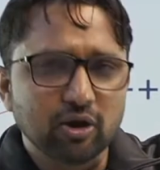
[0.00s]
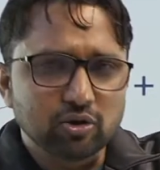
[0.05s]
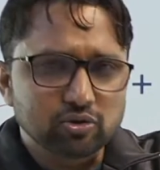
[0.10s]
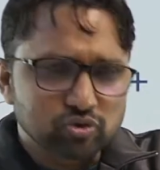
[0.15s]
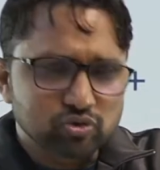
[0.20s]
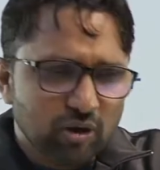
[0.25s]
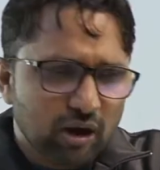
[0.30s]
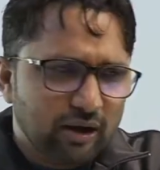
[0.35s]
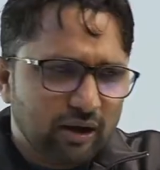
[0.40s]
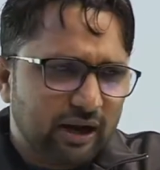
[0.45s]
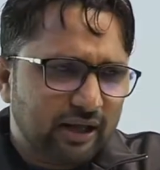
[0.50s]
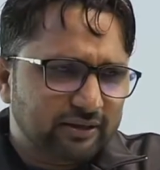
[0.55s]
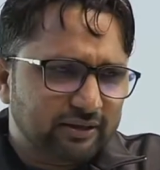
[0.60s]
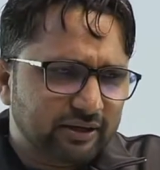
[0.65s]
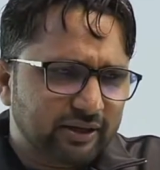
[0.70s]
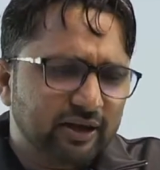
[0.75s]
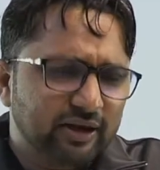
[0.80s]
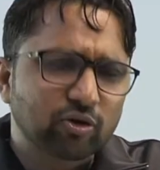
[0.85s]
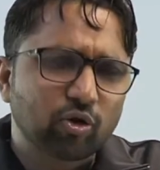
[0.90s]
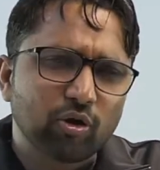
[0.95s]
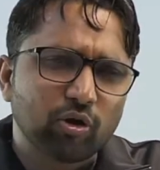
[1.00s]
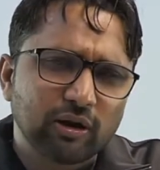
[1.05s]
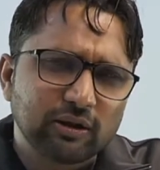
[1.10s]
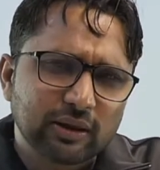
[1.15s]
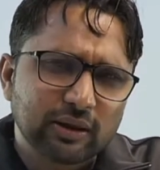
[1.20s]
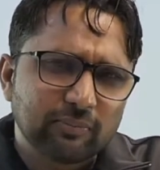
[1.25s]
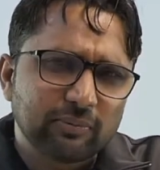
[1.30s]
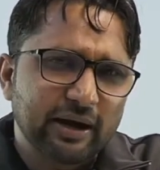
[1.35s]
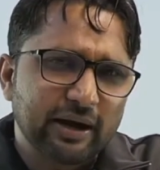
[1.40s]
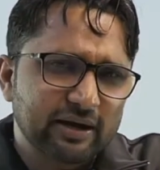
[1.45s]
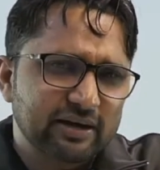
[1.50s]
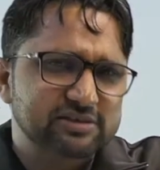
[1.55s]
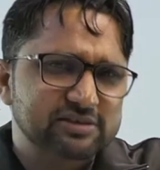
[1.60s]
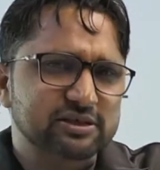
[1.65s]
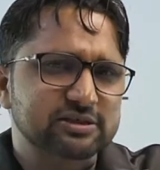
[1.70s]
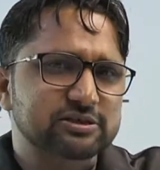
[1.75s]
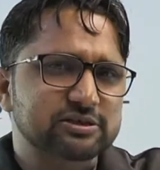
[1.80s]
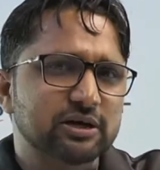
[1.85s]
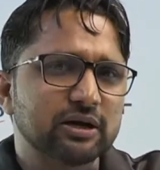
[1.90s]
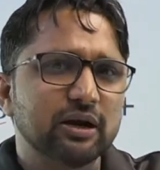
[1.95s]
So rather than calling them data
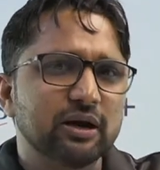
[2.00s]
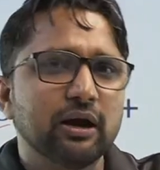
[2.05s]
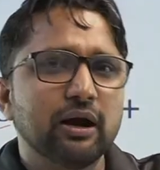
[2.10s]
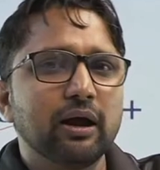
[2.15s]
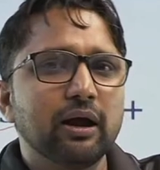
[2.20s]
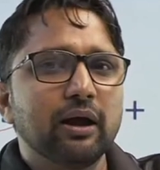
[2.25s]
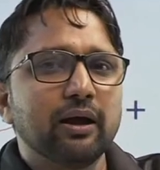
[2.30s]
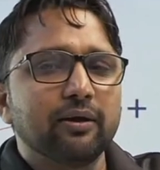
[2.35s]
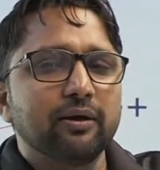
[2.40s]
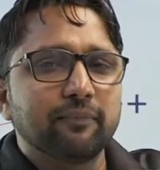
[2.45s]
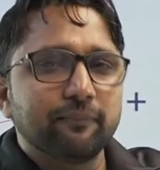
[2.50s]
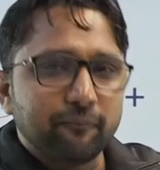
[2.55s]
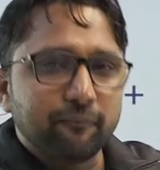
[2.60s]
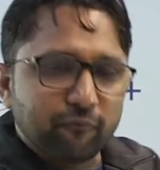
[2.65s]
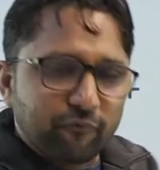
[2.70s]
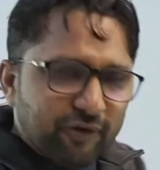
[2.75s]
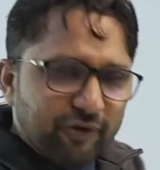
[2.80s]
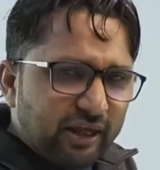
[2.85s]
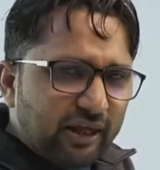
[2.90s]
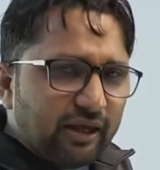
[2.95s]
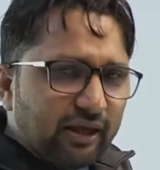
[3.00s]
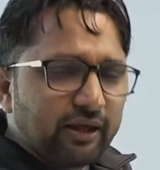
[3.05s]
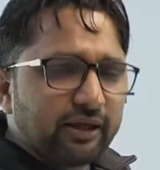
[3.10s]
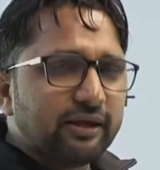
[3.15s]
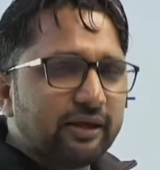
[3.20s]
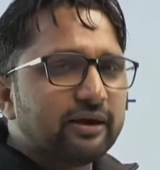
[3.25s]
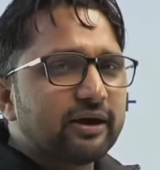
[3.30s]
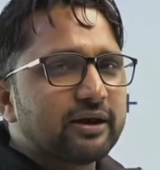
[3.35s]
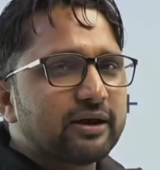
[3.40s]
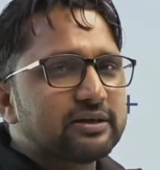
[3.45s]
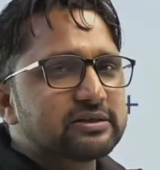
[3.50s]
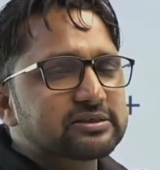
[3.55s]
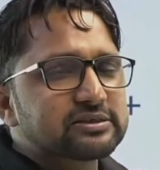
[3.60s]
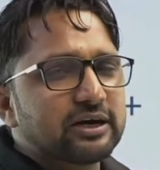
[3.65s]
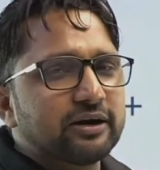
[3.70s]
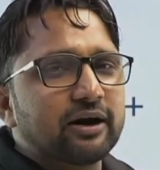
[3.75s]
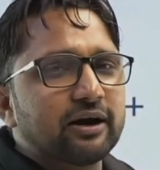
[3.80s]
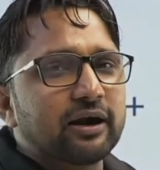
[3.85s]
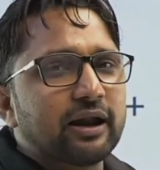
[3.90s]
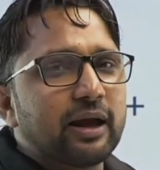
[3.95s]
structure, we here in
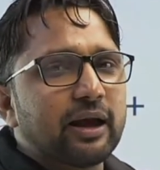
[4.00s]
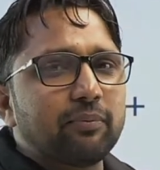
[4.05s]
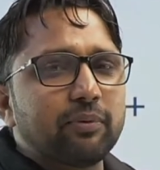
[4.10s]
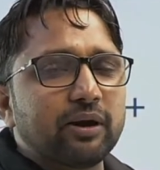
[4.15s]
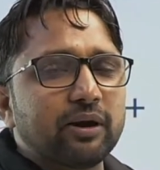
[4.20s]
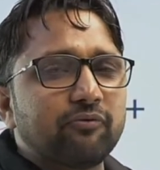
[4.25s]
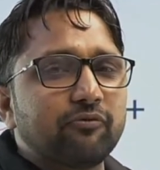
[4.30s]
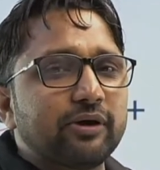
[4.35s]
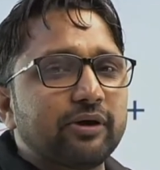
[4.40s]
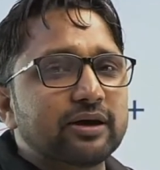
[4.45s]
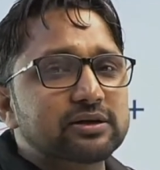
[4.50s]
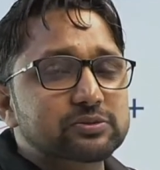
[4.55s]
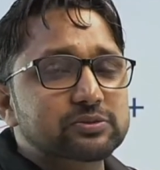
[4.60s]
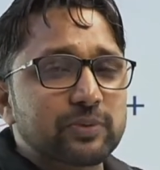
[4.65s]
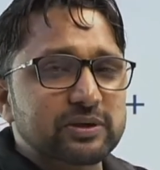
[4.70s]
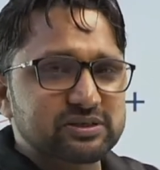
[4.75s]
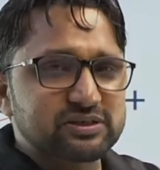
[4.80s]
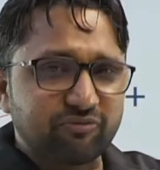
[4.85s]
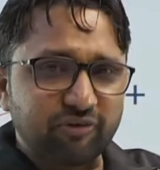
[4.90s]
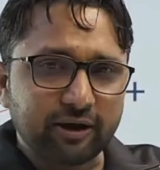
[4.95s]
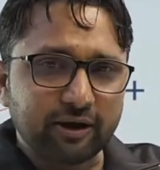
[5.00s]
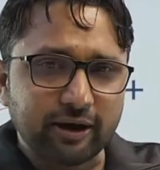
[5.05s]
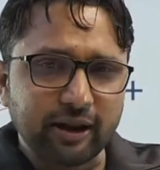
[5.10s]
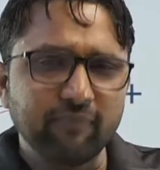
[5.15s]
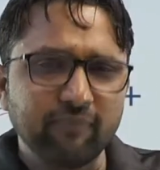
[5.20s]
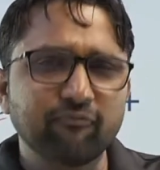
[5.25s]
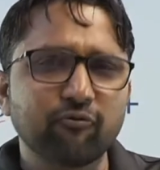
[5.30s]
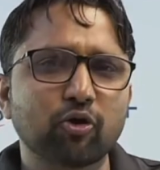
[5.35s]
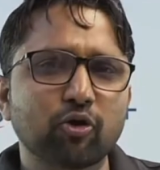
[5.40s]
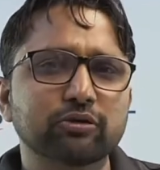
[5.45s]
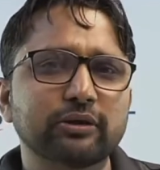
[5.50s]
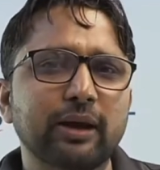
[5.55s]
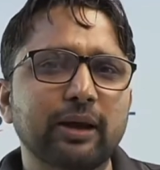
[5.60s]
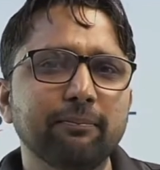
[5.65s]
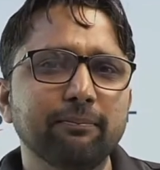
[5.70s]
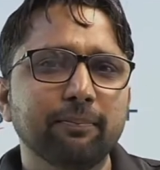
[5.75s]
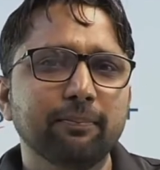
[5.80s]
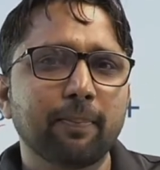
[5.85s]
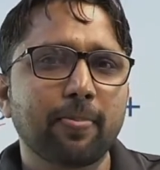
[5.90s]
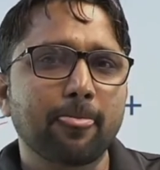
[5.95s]
standard library, we have specific name for them.